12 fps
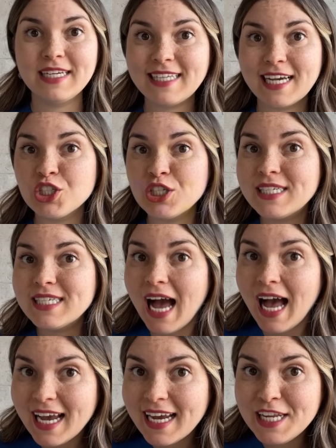It's actually
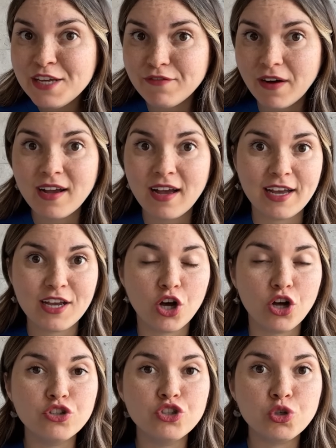tiny fungi
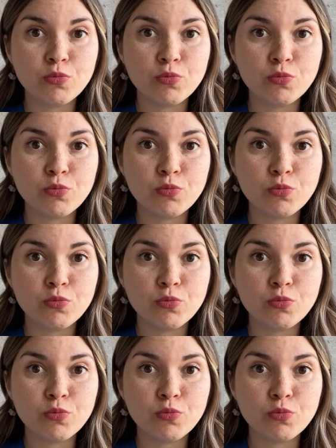called